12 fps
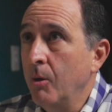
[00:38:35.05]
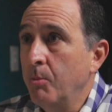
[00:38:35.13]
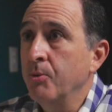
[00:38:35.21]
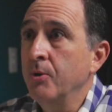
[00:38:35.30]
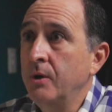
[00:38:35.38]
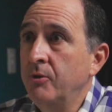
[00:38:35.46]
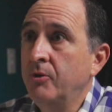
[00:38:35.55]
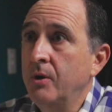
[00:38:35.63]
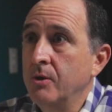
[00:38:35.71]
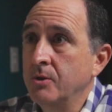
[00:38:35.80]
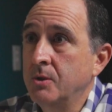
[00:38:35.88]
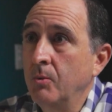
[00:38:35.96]
pretty
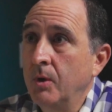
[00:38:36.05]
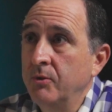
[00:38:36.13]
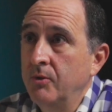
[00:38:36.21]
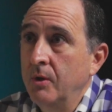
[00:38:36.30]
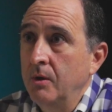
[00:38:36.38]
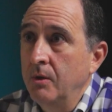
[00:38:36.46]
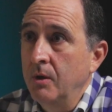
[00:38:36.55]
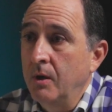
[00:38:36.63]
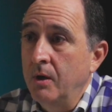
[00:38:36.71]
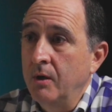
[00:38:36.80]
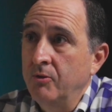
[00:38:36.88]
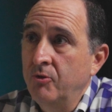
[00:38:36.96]
senior. She wasn't
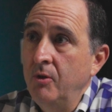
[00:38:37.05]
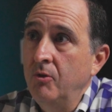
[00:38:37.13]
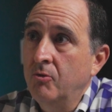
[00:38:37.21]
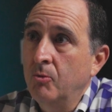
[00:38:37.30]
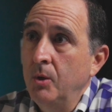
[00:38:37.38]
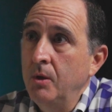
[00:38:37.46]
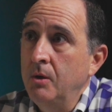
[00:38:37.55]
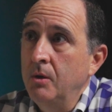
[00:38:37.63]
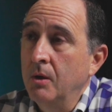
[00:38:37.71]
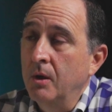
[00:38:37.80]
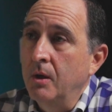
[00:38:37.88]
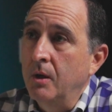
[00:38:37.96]

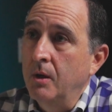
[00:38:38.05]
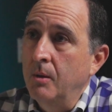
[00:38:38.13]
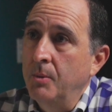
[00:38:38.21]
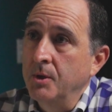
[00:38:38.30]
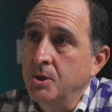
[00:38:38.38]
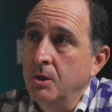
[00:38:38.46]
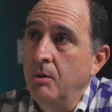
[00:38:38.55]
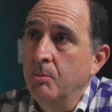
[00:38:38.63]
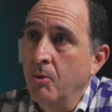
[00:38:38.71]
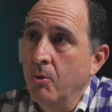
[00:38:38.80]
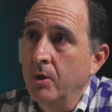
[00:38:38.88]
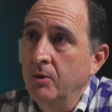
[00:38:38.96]
C-suite, but she
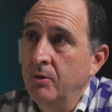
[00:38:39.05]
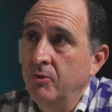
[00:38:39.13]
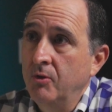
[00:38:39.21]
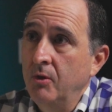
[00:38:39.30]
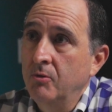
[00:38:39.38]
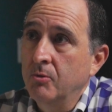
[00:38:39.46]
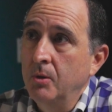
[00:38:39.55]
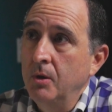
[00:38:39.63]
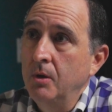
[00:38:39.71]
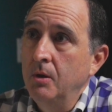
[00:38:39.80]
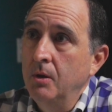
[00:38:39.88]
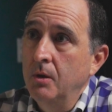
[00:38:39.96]
reported to
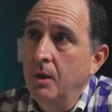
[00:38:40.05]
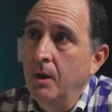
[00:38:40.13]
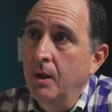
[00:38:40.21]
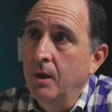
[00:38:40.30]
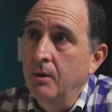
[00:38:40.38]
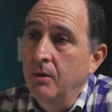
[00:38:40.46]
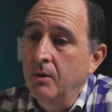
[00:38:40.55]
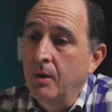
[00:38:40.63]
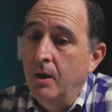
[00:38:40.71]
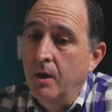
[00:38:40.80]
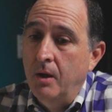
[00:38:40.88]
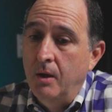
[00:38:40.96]
C-suite, and
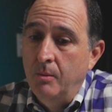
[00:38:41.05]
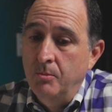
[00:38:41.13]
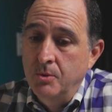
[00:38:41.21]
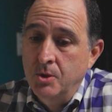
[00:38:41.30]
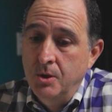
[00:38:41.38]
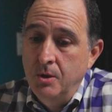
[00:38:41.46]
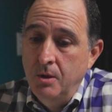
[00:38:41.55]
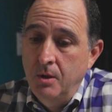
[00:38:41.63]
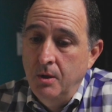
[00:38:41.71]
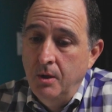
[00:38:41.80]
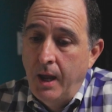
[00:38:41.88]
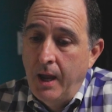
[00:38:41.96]

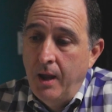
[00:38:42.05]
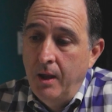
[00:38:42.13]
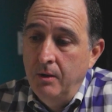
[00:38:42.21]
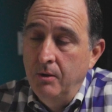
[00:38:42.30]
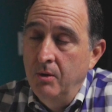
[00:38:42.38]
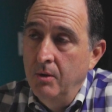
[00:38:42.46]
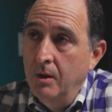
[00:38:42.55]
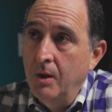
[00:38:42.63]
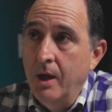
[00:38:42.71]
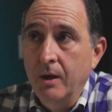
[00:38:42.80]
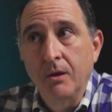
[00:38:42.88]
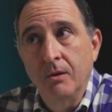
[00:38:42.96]
she had
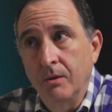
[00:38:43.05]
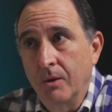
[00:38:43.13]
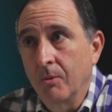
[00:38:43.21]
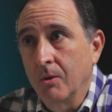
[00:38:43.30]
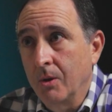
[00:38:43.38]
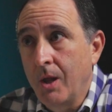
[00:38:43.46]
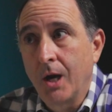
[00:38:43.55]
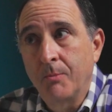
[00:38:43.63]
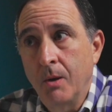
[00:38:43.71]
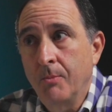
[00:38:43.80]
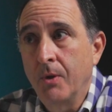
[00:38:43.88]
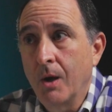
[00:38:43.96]
there were a lot of
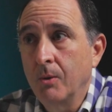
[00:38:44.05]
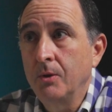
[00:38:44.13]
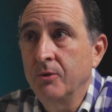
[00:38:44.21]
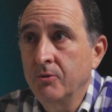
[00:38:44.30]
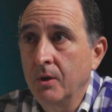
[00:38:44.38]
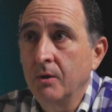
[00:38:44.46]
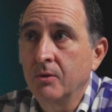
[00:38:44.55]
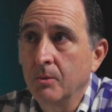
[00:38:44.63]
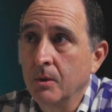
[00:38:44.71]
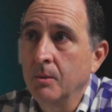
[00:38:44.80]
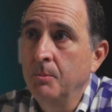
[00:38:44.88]
people that were listening to her.